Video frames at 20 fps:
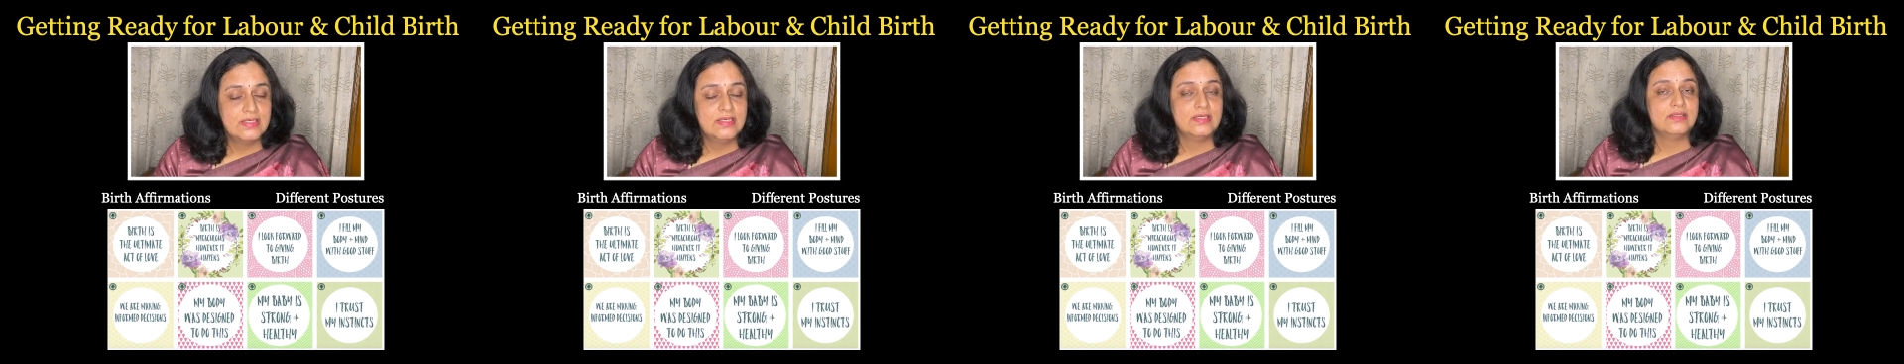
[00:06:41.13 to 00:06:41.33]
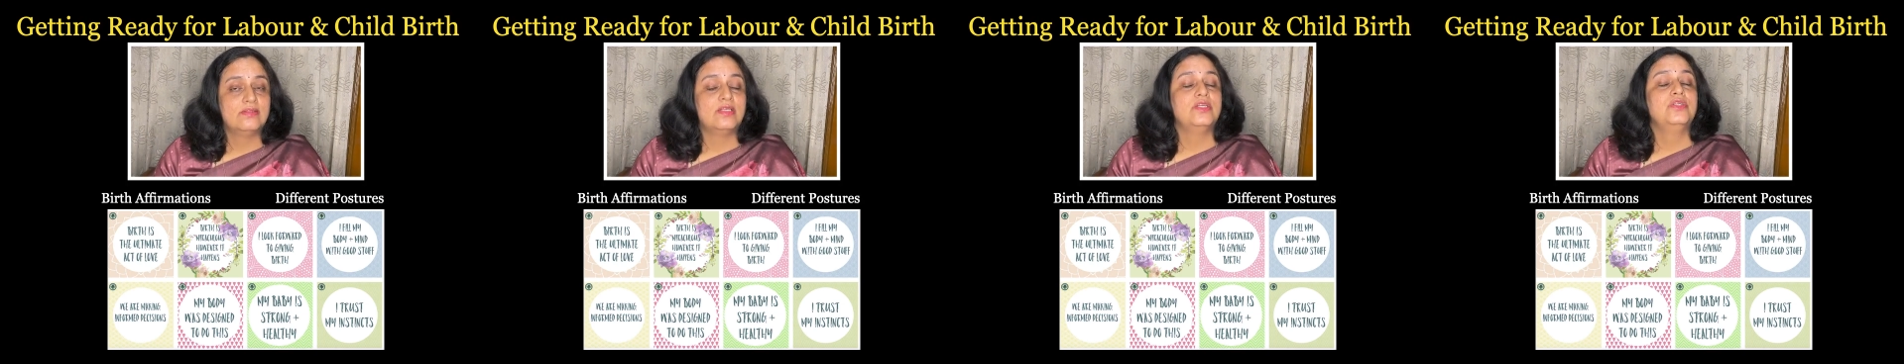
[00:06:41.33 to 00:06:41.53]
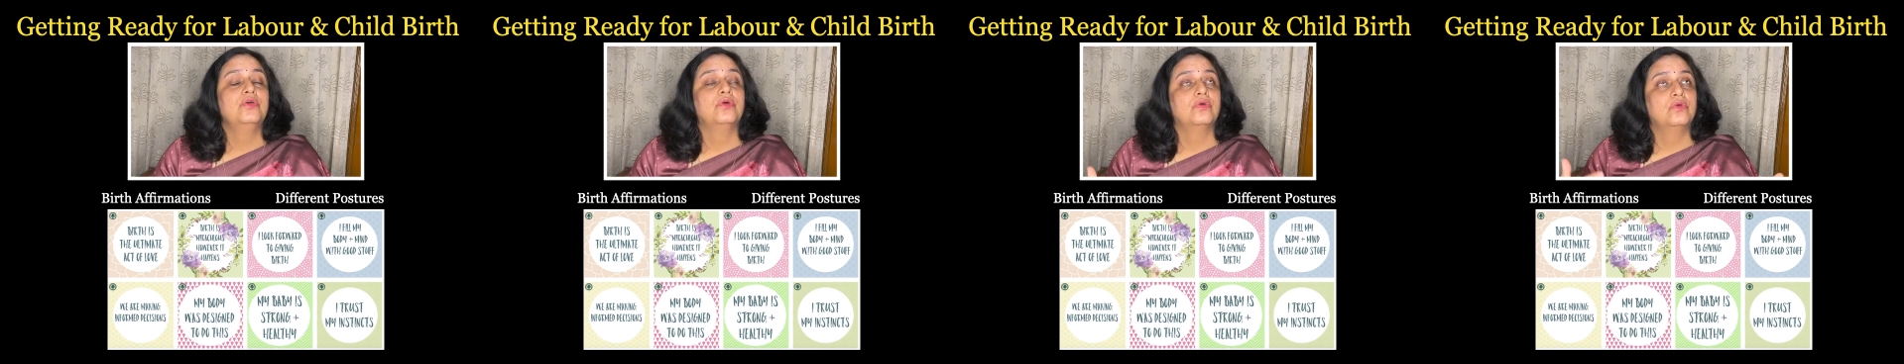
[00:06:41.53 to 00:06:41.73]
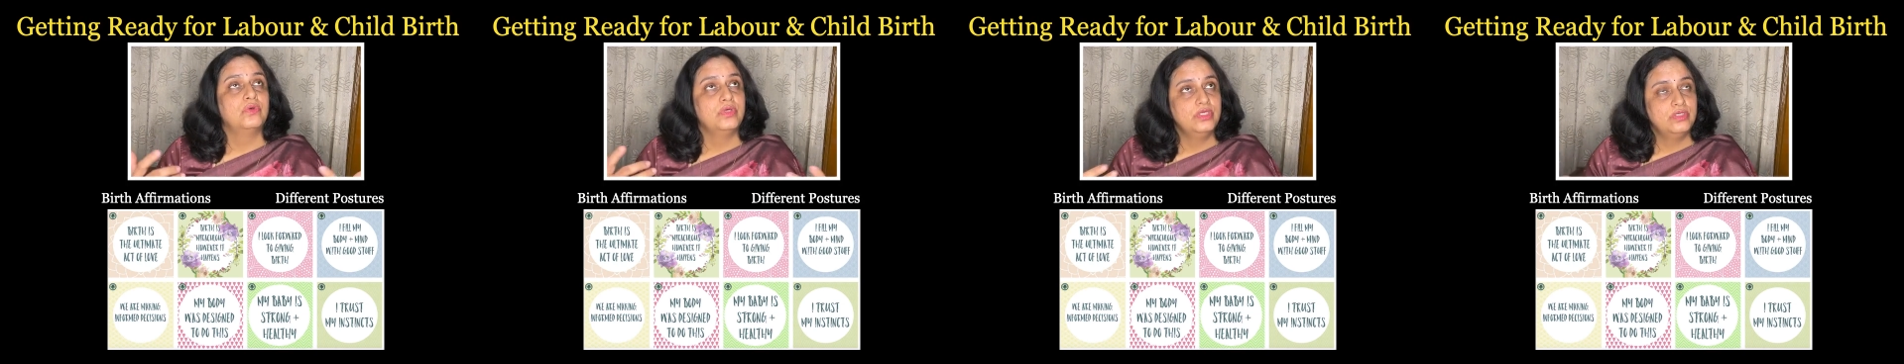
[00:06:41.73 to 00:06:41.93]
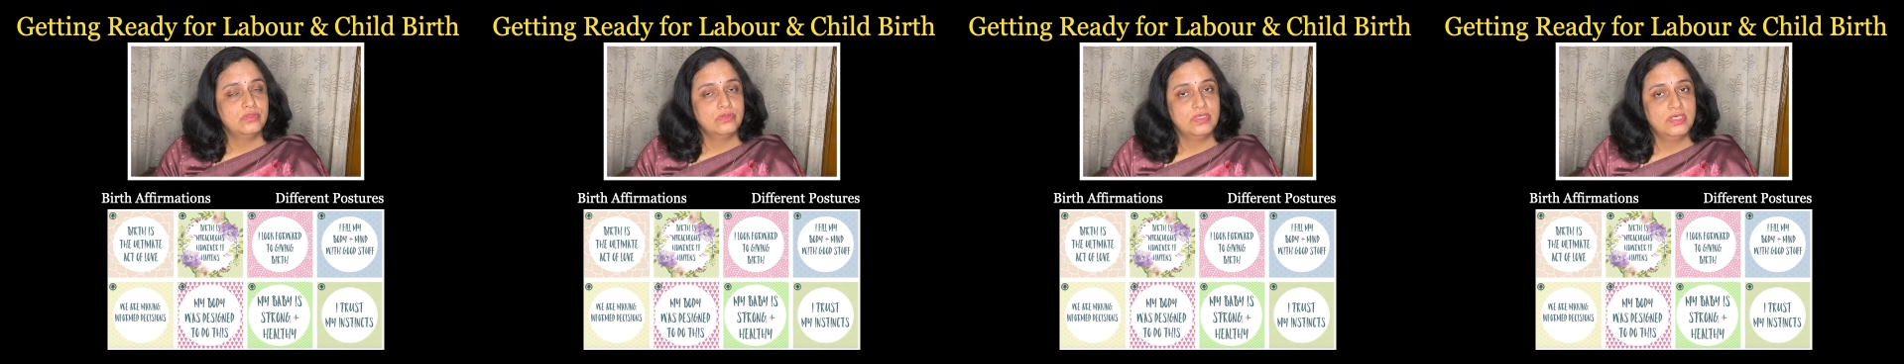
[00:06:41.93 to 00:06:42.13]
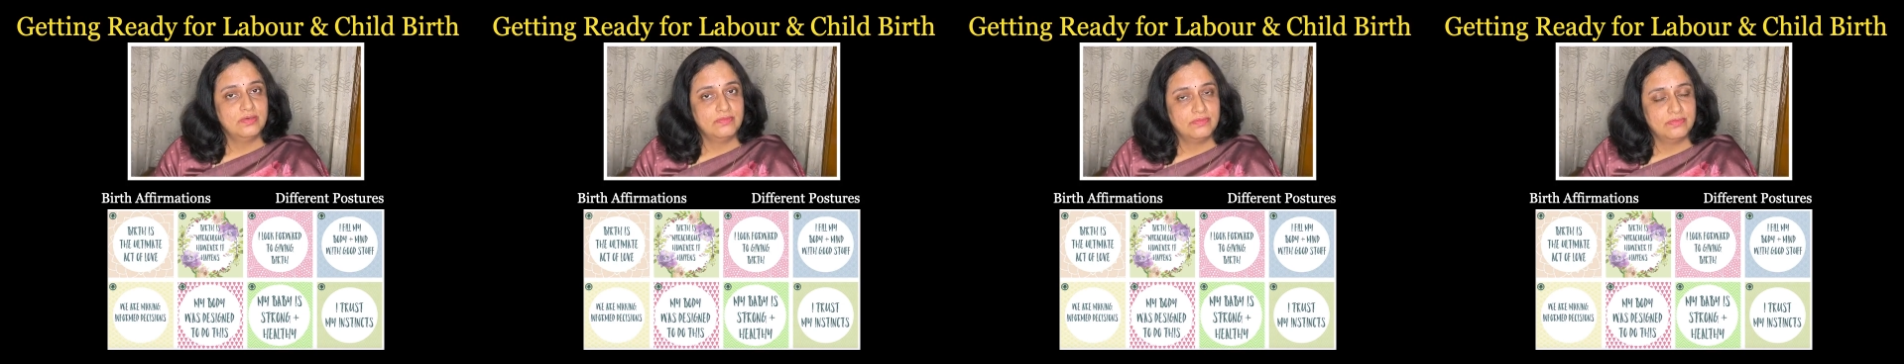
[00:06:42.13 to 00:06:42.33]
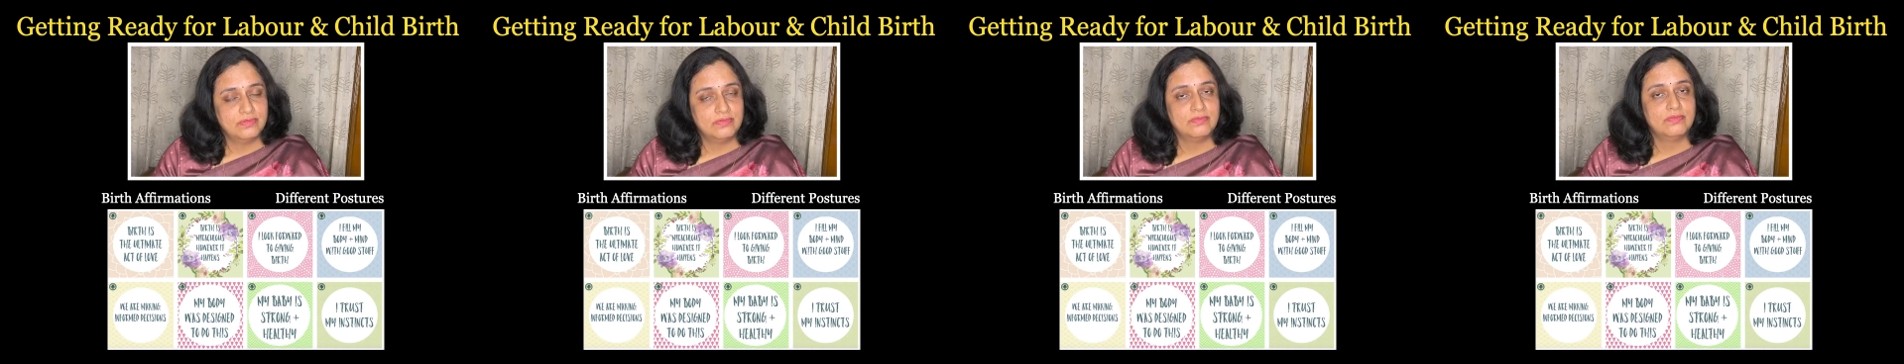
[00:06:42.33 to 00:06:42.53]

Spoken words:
that you're going to give,